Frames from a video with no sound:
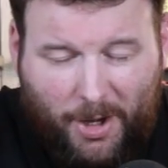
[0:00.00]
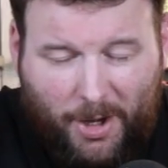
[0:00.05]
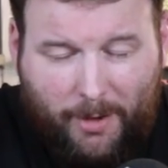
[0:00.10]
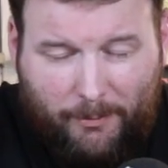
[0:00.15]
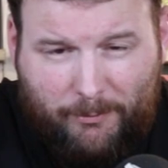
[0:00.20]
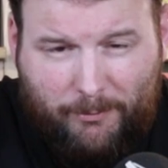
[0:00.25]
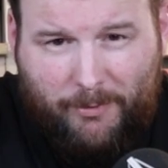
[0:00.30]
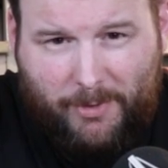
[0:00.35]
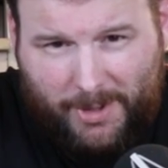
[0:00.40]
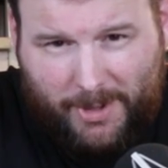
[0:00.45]
I
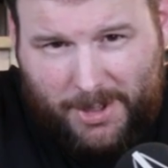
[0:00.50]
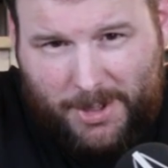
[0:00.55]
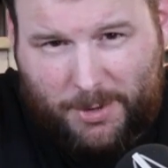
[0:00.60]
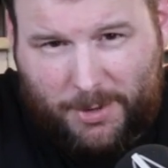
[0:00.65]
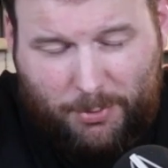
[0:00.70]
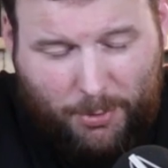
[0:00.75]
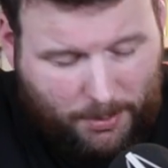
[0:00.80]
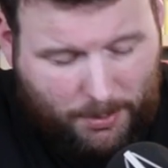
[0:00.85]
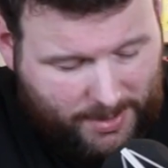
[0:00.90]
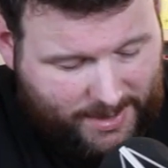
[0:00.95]
think you
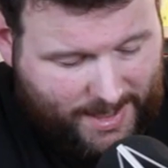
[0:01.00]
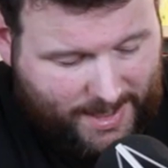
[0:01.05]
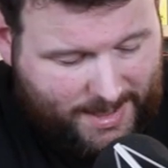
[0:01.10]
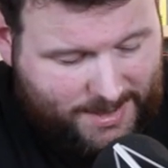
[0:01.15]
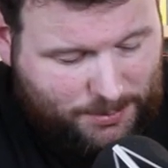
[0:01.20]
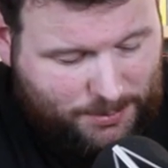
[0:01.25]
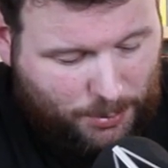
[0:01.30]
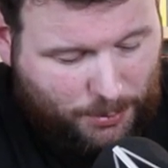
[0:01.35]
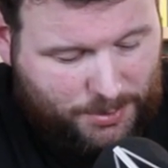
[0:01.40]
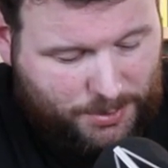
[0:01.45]
could probably
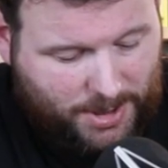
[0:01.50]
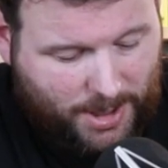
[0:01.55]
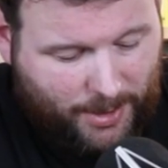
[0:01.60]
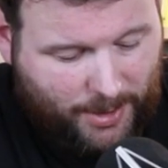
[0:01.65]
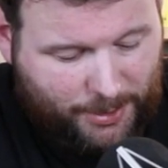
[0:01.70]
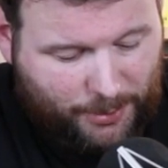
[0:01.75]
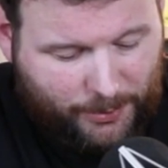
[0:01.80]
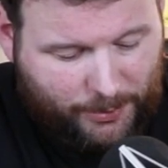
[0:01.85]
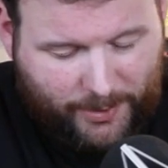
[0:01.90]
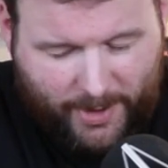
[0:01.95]
guess what was
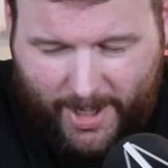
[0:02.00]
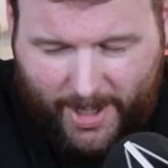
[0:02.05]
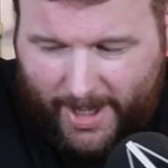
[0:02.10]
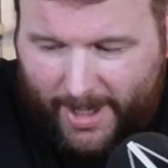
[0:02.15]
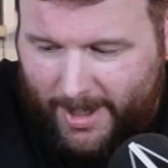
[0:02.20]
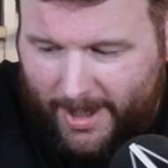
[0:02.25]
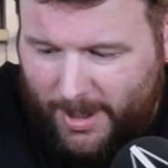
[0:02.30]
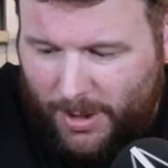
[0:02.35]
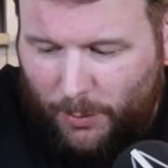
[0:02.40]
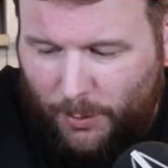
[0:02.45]
going on
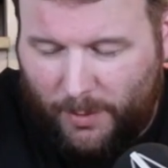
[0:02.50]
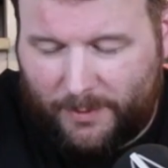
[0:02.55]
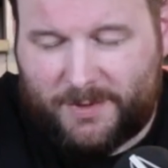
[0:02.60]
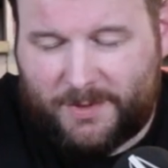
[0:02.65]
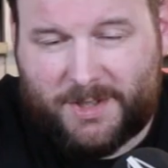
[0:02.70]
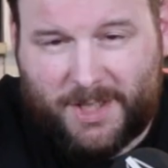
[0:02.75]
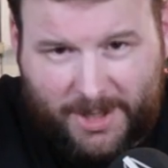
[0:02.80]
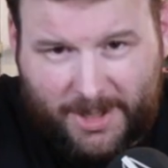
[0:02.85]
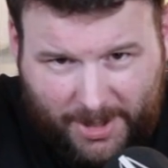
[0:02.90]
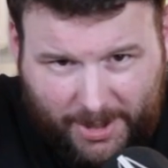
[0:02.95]
there. We've
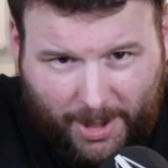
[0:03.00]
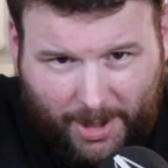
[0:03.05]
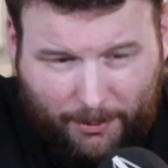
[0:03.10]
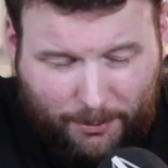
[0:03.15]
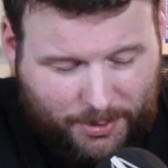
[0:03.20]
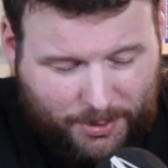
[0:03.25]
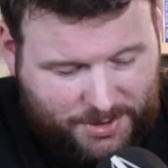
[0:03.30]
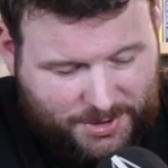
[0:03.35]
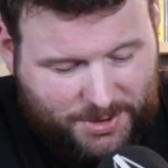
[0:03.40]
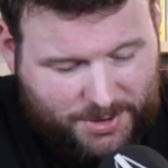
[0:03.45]
seen the
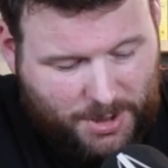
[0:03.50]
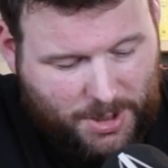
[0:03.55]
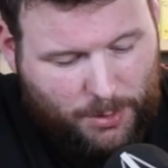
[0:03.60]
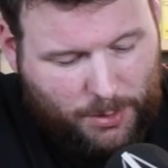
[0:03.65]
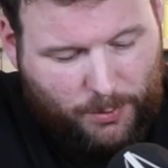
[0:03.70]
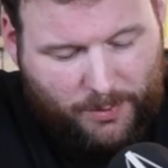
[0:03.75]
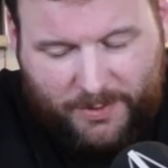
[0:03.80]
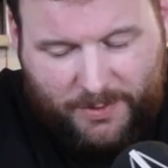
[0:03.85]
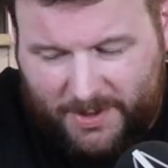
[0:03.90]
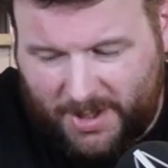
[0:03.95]
numbers,
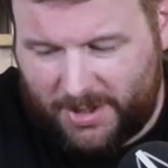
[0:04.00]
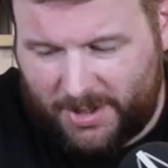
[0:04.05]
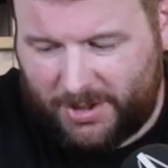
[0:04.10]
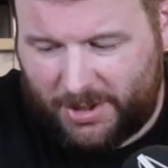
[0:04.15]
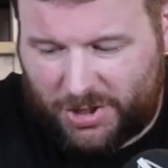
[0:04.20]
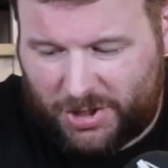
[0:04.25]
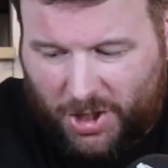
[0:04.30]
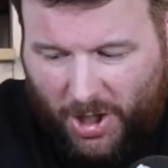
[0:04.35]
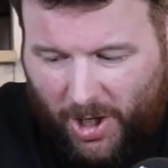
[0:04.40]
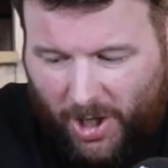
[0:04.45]
we've seen
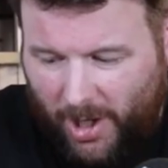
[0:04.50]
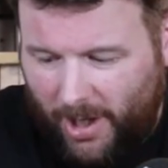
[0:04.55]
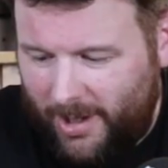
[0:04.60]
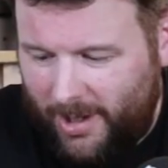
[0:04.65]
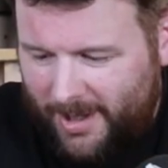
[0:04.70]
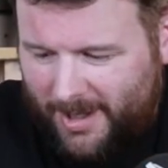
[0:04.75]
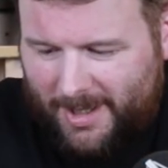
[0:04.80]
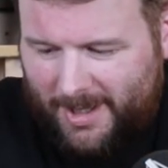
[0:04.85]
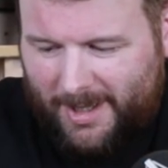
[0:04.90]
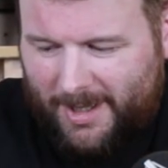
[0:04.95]
the chart.
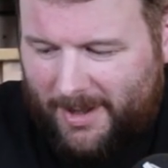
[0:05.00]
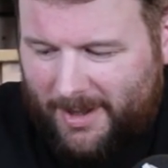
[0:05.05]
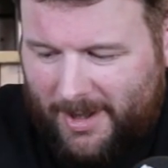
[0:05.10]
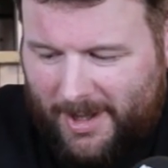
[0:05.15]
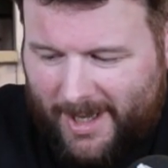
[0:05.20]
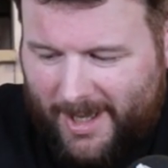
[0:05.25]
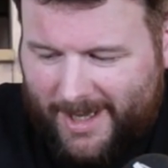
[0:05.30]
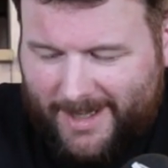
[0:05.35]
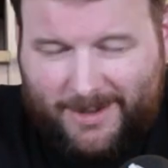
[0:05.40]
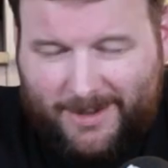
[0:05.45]

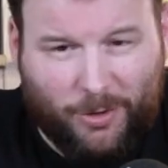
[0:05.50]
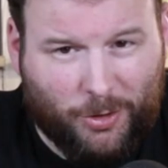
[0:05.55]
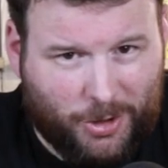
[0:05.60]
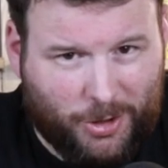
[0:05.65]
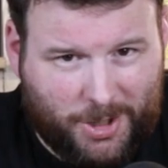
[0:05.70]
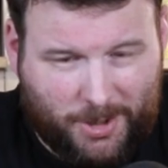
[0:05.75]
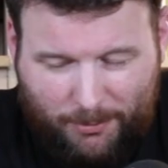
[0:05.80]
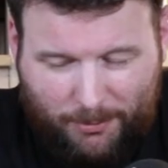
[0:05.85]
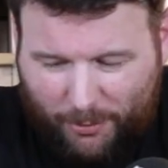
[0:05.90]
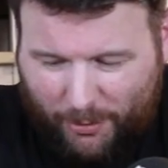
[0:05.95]
It's not
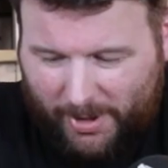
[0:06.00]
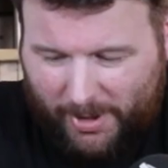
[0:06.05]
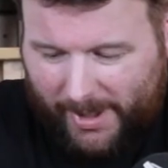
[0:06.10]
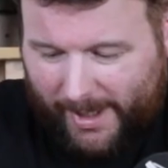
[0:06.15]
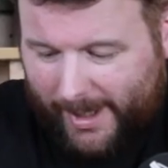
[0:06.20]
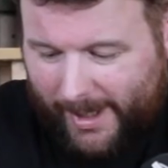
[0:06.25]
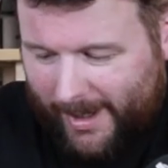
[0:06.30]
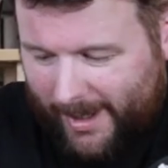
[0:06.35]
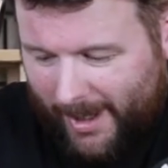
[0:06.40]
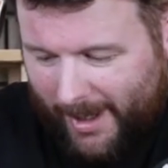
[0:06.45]
looking
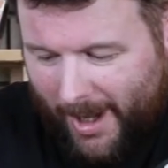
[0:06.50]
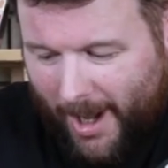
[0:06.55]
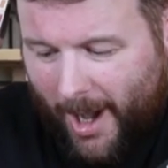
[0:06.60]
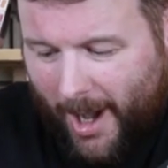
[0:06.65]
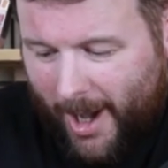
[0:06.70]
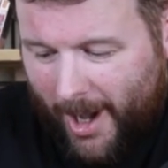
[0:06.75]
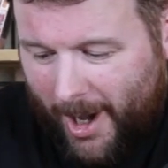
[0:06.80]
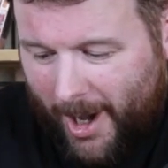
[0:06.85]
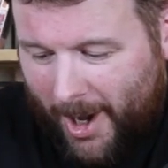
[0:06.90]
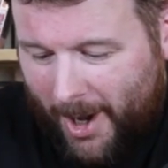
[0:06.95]
pretty.
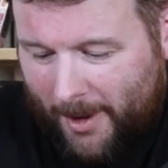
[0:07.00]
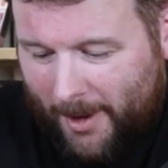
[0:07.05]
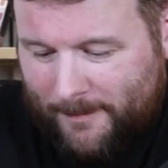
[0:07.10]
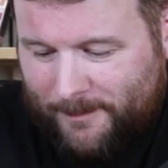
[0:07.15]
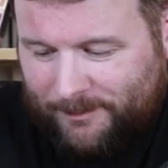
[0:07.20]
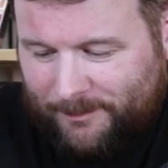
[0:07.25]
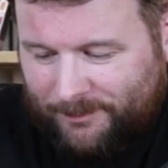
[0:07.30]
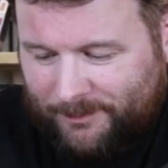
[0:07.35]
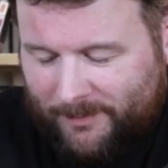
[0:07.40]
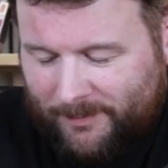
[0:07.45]
Uh,
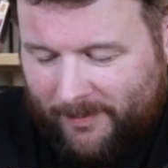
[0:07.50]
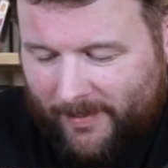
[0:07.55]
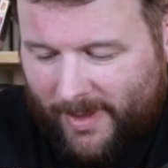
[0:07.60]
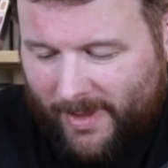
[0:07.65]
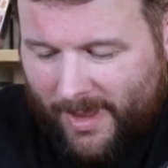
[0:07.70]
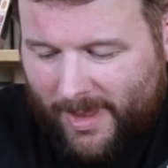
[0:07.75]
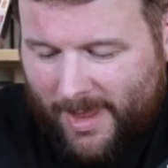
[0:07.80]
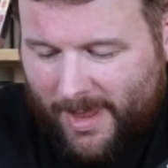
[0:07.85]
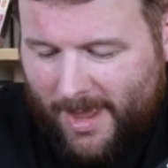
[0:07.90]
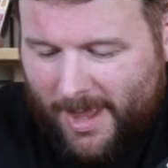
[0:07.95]

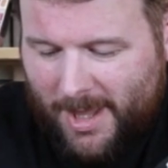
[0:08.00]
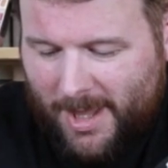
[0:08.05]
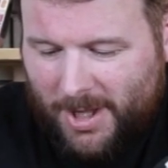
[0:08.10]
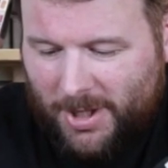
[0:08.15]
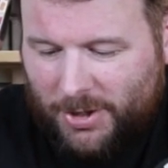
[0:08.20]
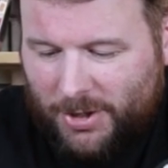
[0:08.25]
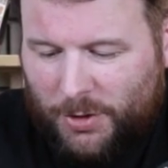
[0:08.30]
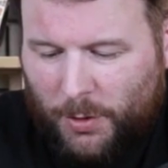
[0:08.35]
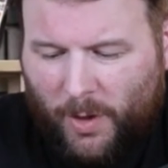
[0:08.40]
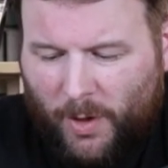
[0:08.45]

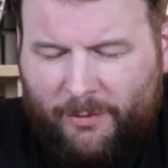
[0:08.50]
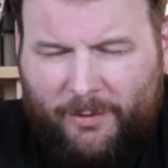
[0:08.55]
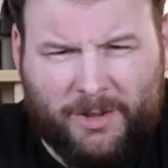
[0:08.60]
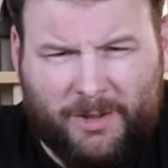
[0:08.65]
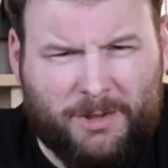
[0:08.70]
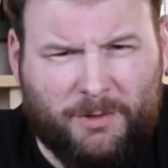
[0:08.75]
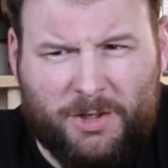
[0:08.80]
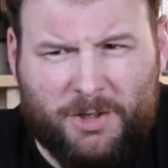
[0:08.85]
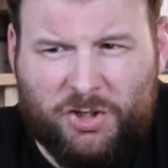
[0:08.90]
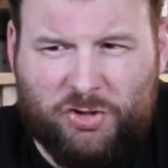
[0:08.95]
do I
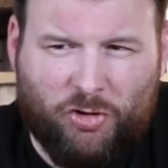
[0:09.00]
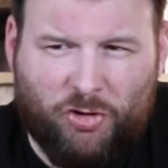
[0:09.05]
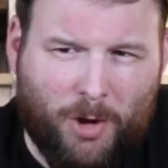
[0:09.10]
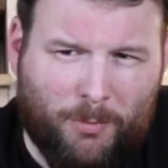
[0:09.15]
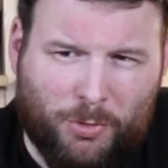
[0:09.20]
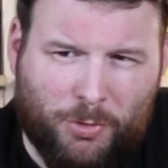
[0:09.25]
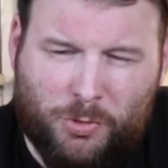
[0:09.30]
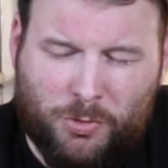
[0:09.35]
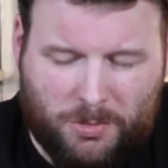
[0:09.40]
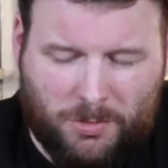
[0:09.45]
think they're in
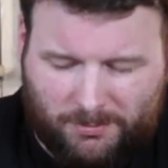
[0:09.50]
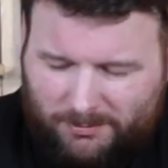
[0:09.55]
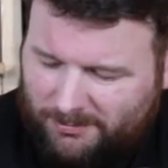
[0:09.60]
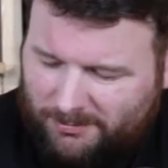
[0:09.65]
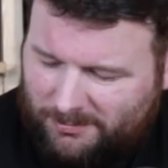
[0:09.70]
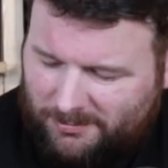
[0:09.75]
trouble?